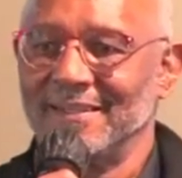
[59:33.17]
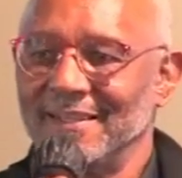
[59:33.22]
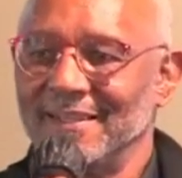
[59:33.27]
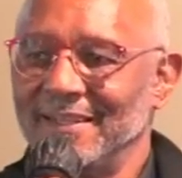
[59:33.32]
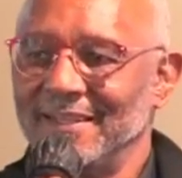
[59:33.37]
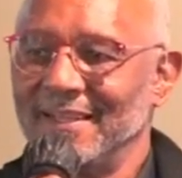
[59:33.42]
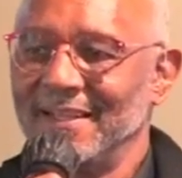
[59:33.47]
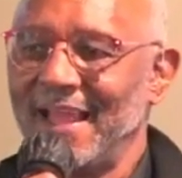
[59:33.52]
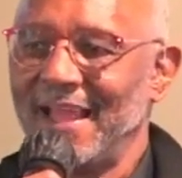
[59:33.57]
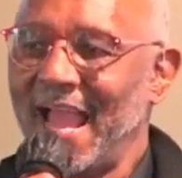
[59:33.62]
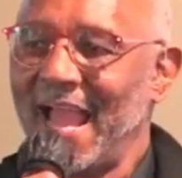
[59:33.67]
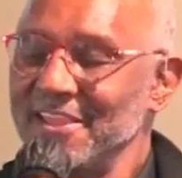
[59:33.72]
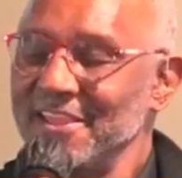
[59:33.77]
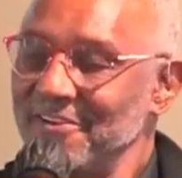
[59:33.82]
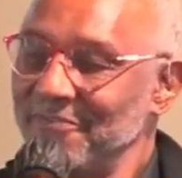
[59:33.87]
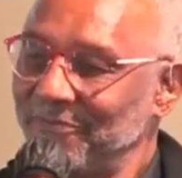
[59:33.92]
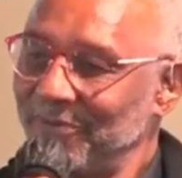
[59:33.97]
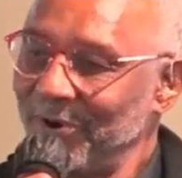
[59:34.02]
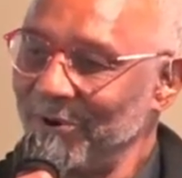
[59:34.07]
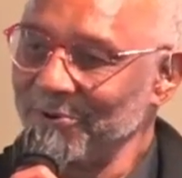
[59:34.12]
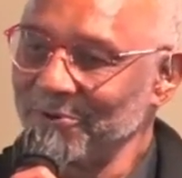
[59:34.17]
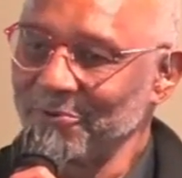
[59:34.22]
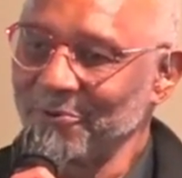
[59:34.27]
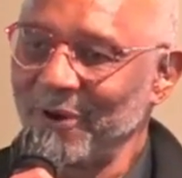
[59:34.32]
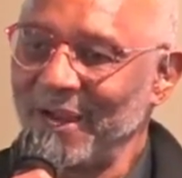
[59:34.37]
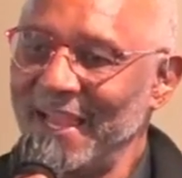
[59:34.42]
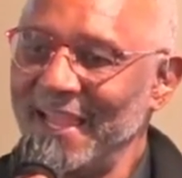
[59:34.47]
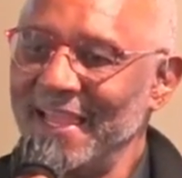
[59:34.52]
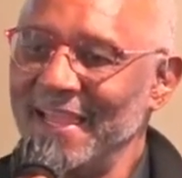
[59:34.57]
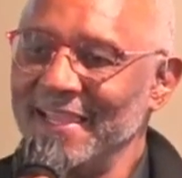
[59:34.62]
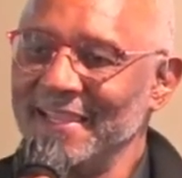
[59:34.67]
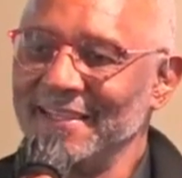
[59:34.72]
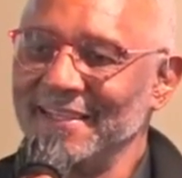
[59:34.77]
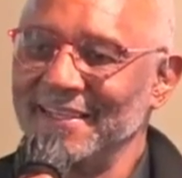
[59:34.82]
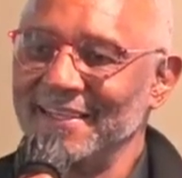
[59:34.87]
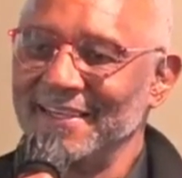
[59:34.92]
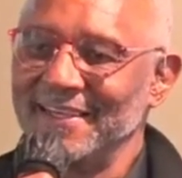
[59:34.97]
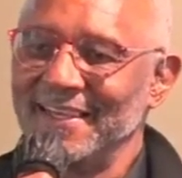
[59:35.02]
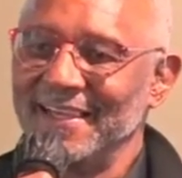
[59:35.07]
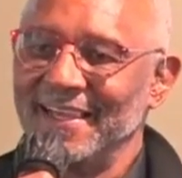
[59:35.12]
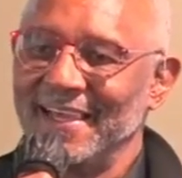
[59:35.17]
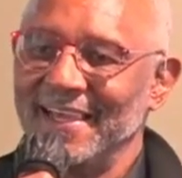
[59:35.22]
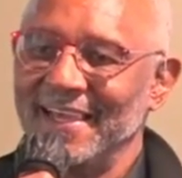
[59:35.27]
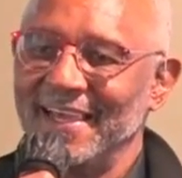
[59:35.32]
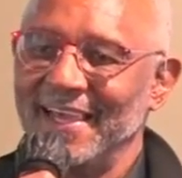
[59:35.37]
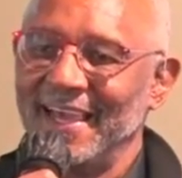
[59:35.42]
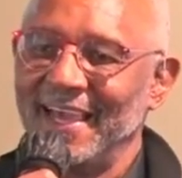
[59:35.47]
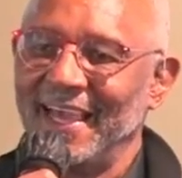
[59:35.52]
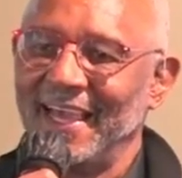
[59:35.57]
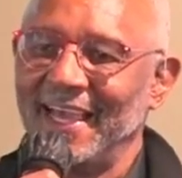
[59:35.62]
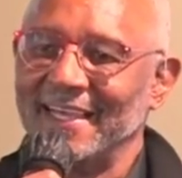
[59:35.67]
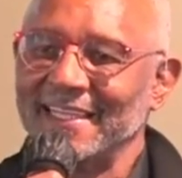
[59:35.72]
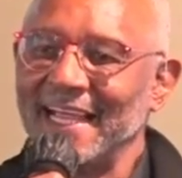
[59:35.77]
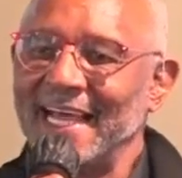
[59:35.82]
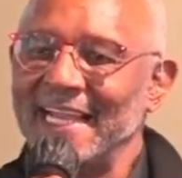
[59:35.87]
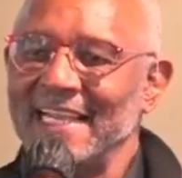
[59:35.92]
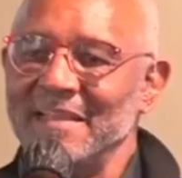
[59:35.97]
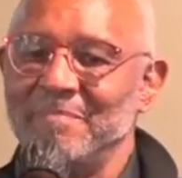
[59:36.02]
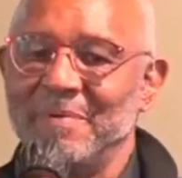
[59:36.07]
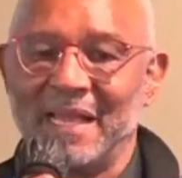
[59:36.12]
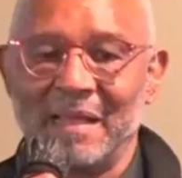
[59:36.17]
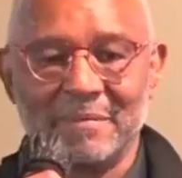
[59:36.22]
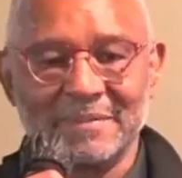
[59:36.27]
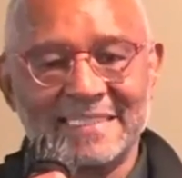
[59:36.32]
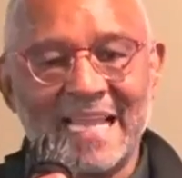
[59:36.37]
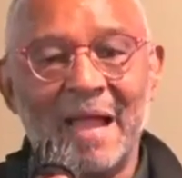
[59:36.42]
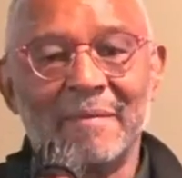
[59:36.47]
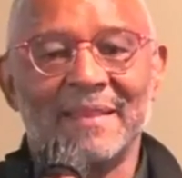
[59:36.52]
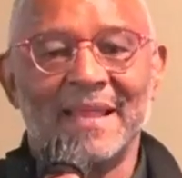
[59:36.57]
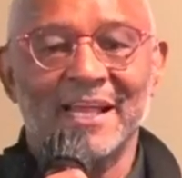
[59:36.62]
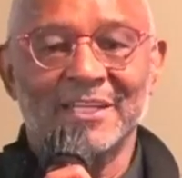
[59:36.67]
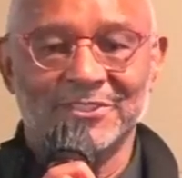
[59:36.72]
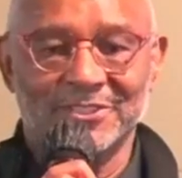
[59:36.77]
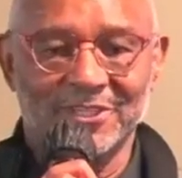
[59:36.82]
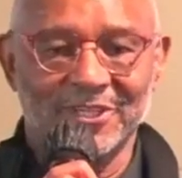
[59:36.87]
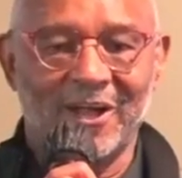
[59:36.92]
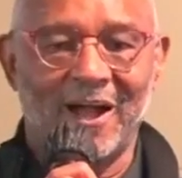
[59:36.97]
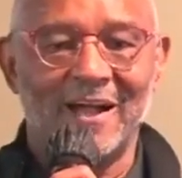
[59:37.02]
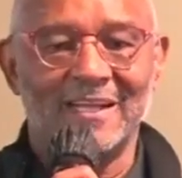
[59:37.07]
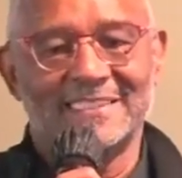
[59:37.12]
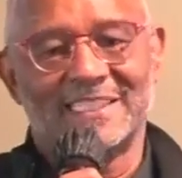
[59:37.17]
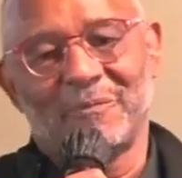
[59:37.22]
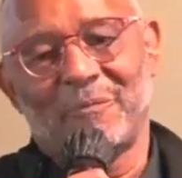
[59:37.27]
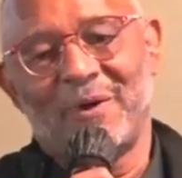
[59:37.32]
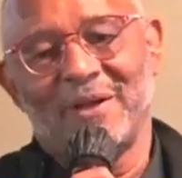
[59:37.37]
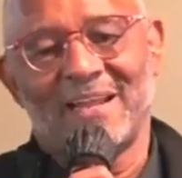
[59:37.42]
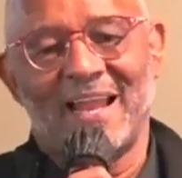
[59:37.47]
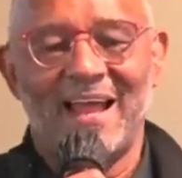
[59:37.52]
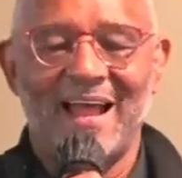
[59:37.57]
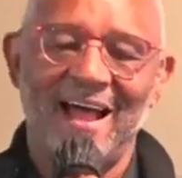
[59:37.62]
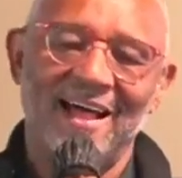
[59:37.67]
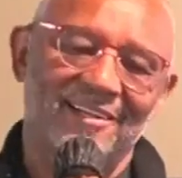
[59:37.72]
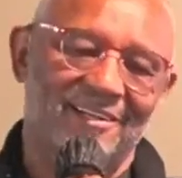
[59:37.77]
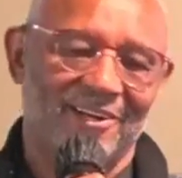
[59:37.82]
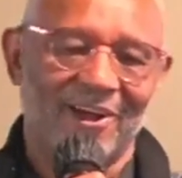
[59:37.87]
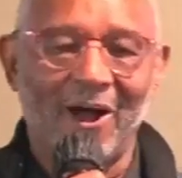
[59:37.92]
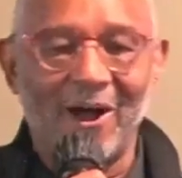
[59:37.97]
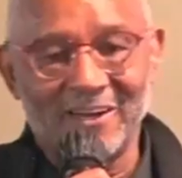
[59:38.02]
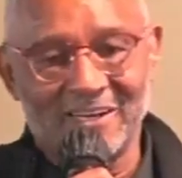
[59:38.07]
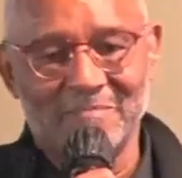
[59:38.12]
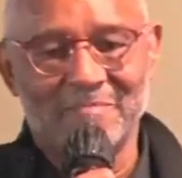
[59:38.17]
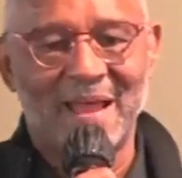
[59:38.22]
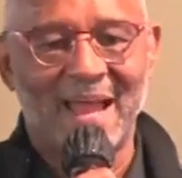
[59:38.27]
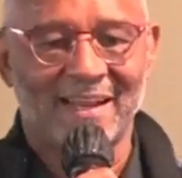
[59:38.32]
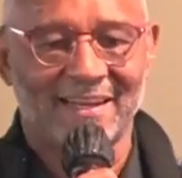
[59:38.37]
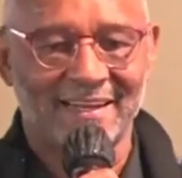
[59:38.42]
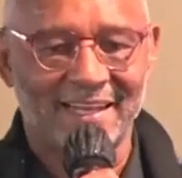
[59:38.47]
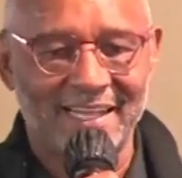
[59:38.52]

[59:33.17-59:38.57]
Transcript: and the phone rang, and I didn't pick up the time to answer the call. And said, "Well, I, I'll call him back later."